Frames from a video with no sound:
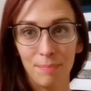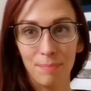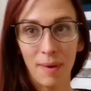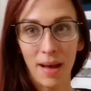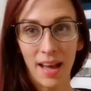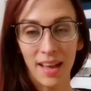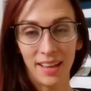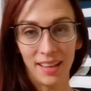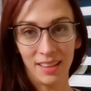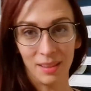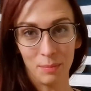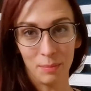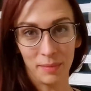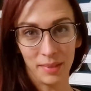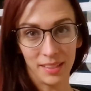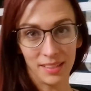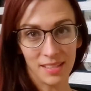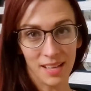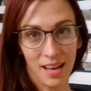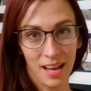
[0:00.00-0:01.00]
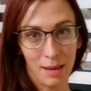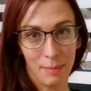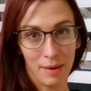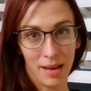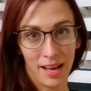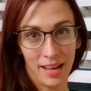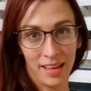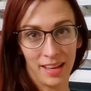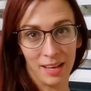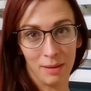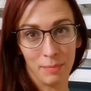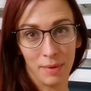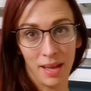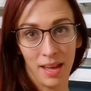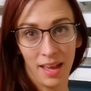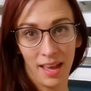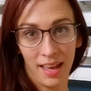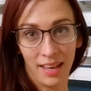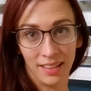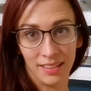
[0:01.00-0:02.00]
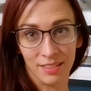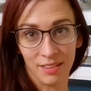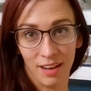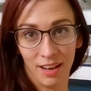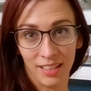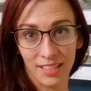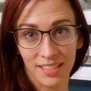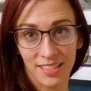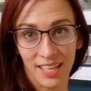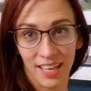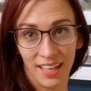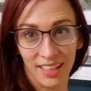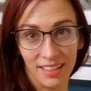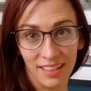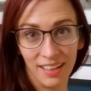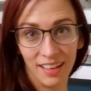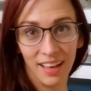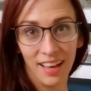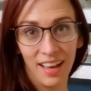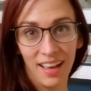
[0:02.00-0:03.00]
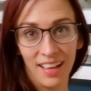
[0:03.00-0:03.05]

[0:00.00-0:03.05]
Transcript: But in the meantime, I am exhausted.